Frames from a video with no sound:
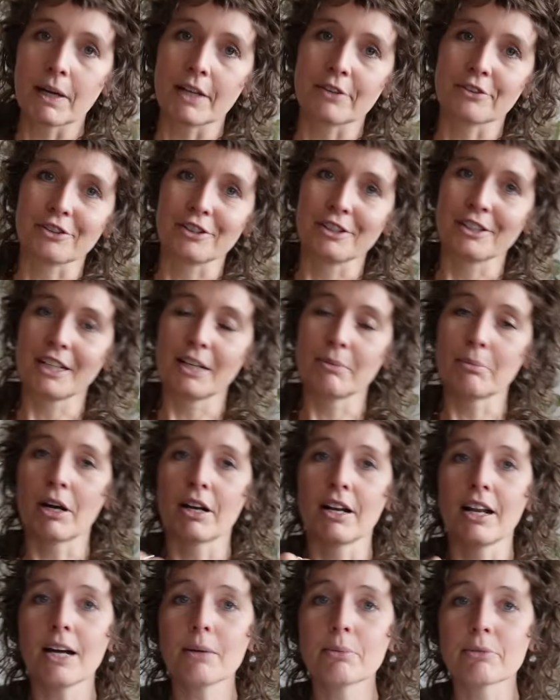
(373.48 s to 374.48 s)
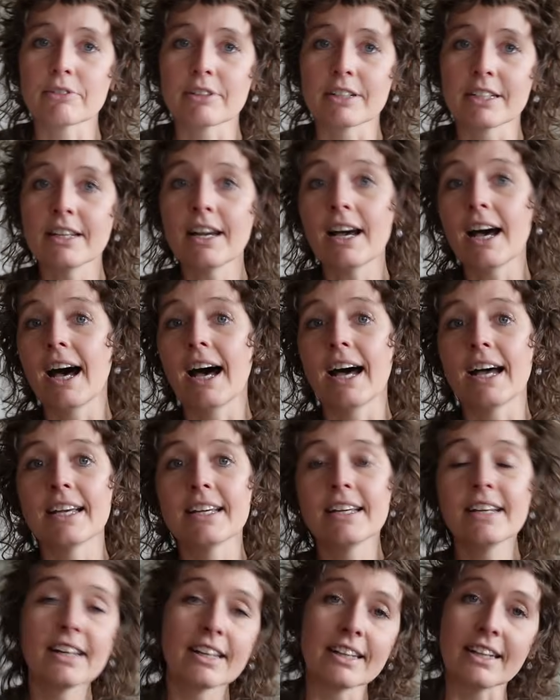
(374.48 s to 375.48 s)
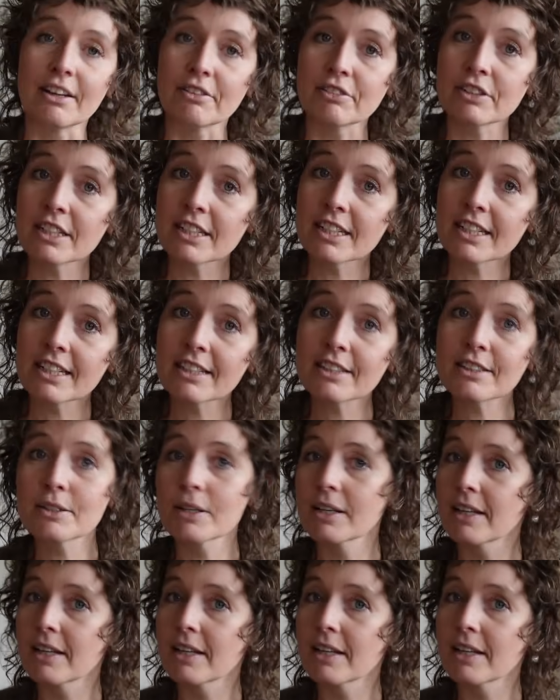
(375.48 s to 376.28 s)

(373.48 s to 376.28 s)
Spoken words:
pattern in my library. I never knitted.